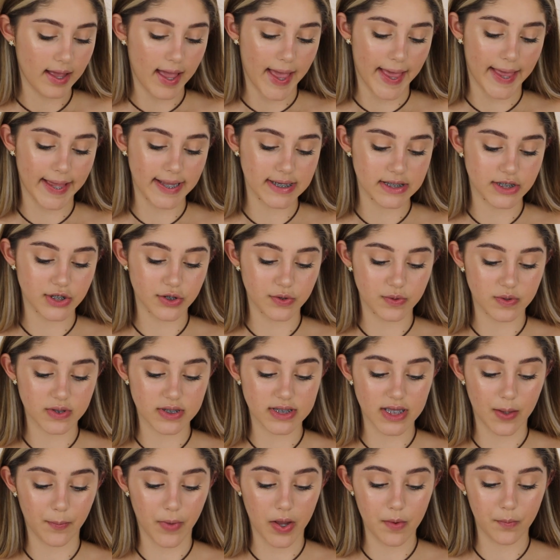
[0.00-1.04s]
And to
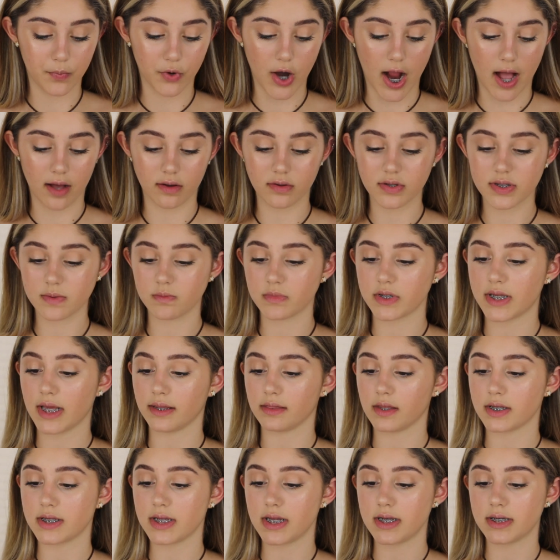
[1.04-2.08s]
set my brows, I'm going to take
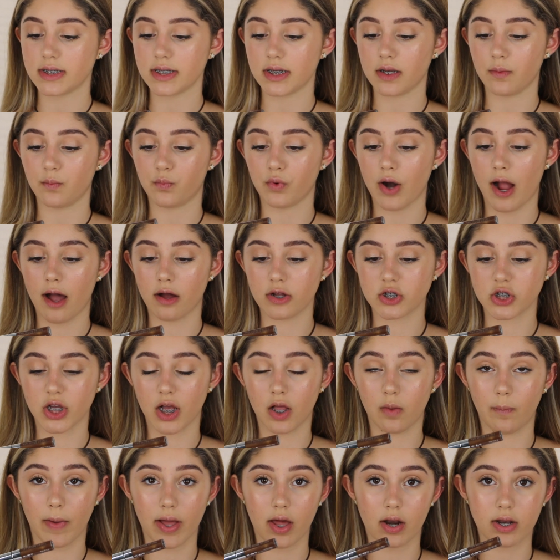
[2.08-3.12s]
the Tinted Brow
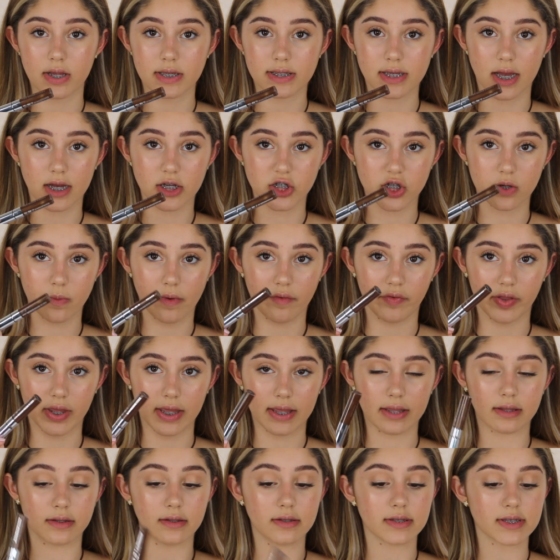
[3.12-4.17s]
Gel by Anastasia Beverly
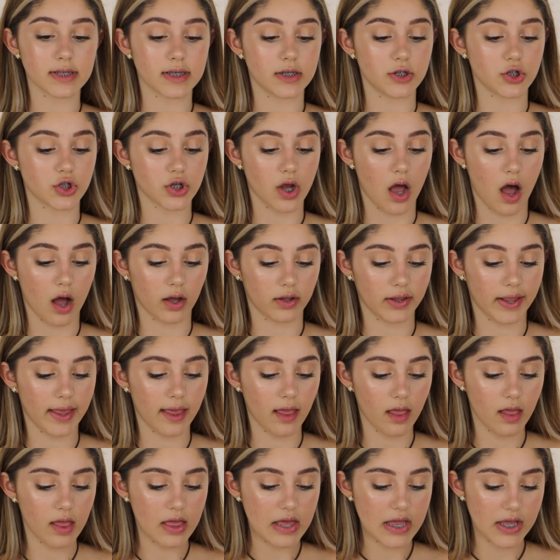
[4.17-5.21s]
Hills in Chocolate.
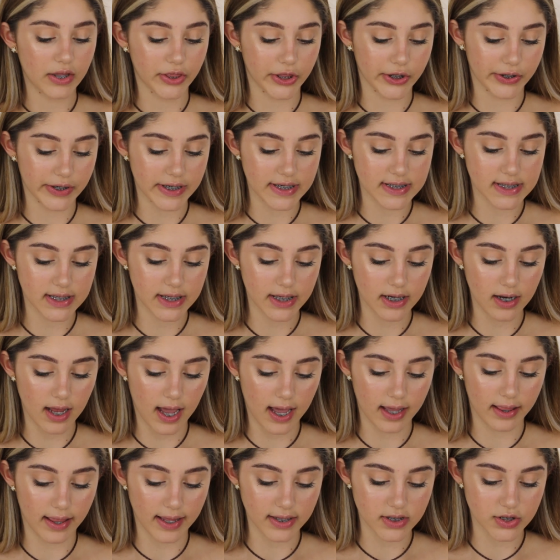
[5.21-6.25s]
The reason
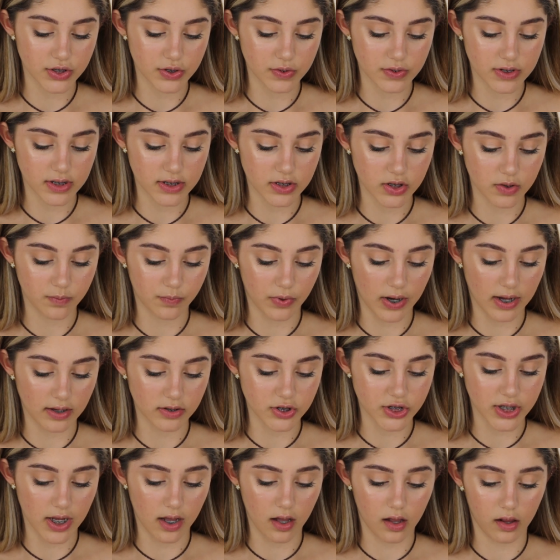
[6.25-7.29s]
I like to do Tinted Brow
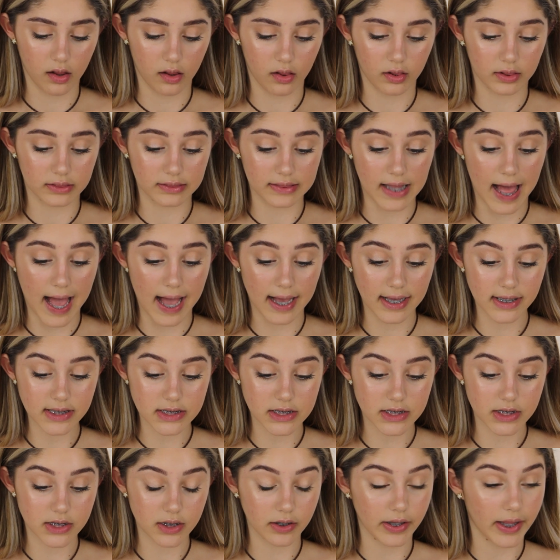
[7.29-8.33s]
Gel
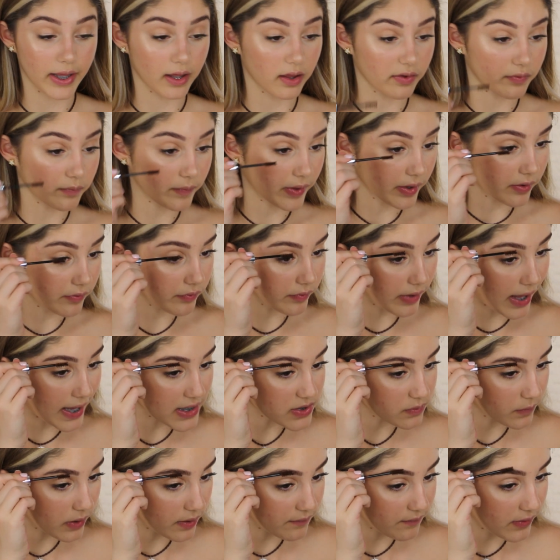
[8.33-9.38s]
last, like if like
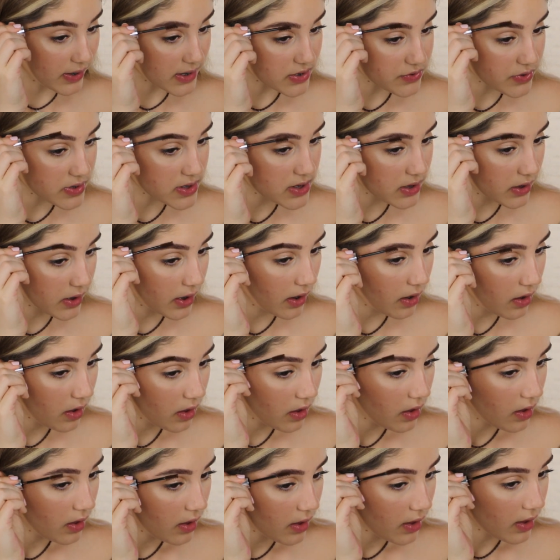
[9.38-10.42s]
last for my face recently,
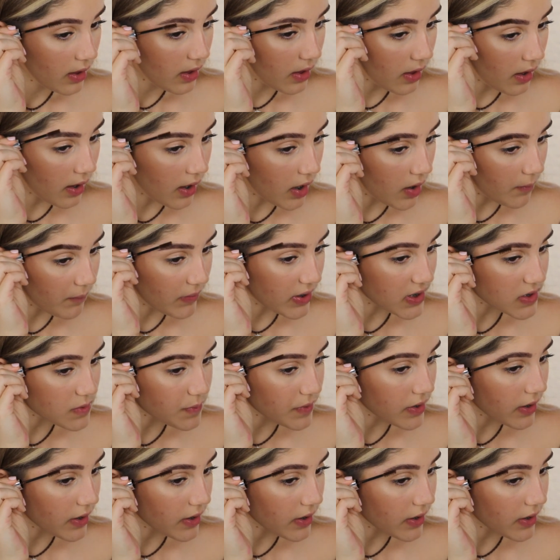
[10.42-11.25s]
is